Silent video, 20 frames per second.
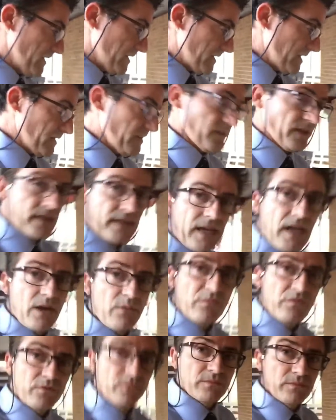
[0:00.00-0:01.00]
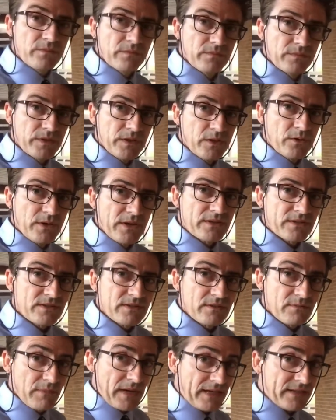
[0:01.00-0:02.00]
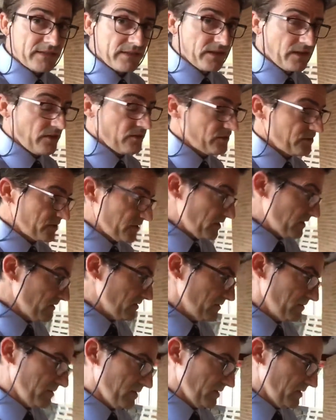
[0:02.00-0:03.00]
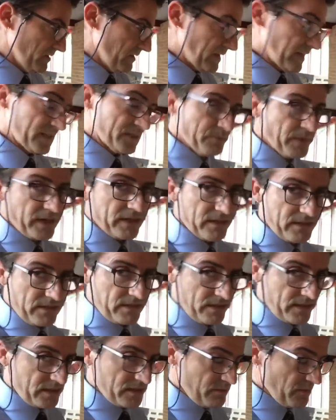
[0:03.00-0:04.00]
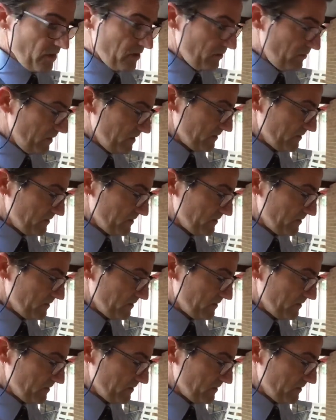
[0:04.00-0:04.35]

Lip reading: then again they came from the US and Mexico, so I'd expect to see some oak